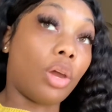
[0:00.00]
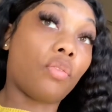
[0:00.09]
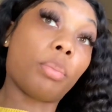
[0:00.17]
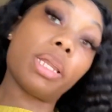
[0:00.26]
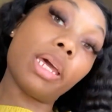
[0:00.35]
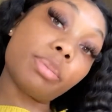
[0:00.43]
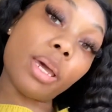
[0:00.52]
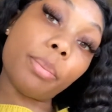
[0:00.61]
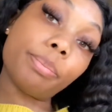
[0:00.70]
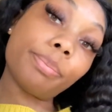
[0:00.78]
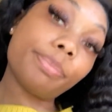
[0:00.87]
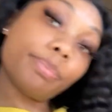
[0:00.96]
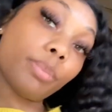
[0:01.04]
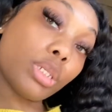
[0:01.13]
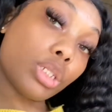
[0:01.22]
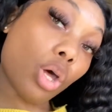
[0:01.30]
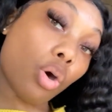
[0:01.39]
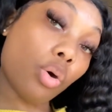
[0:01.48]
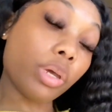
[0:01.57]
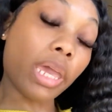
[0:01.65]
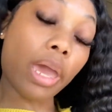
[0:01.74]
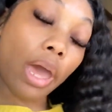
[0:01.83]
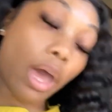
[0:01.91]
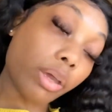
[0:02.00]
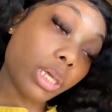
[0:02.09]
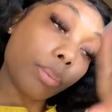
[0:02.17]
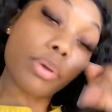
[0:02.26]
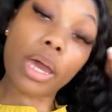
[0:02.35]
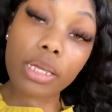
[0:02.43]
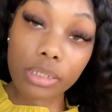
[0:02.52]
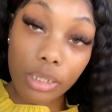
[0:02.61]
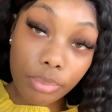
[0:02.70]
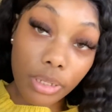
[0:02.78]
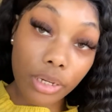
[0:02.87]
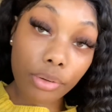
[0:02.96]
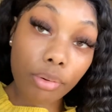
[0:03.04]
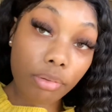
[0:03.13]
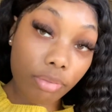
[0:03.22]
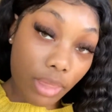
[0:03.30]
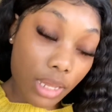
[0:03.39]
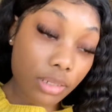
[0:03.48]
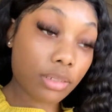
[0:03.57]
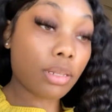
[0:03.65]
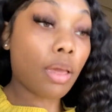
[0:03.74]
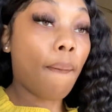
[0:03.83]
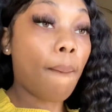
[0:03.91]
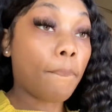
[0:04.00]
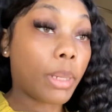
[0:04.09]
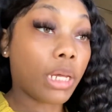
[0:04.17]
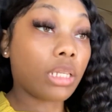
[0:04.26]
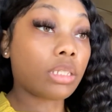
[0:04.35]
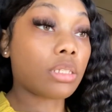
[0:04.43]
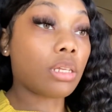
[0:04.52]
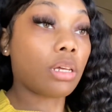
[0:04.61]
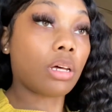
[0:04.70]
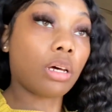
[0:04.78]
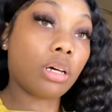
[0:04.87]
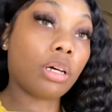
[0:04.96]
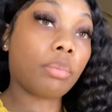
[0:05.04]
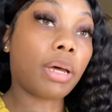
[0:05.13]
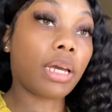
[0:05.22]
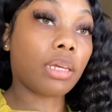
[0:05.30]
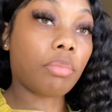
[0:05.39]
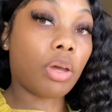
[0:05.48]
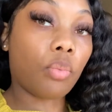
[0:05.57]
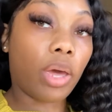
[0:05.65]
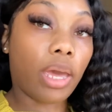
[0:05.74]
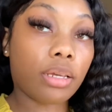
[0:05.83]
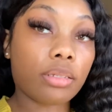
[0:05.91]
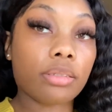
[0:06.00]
from a laptop. So yeah, I'll keep you guys updated on that. But um, I get my wax